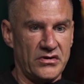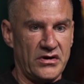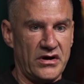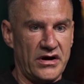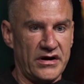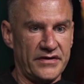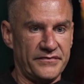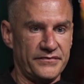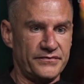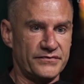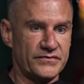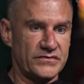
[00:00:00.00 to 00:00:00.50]

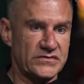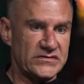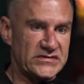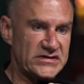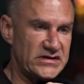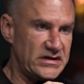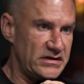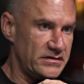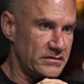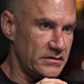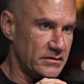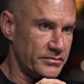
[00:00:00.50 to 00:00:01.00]
I've
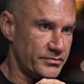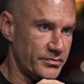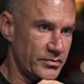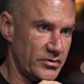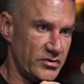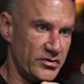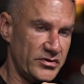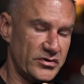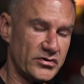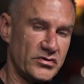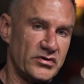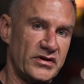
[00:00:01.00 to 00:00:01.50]
seen the
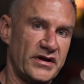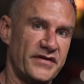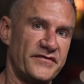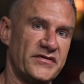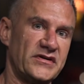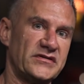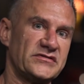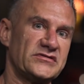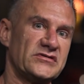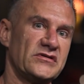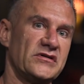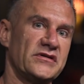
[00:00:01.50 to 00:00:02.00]
clinical
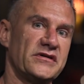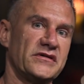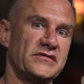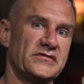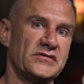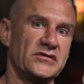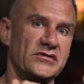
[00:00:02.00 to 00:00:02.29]
evidence on it.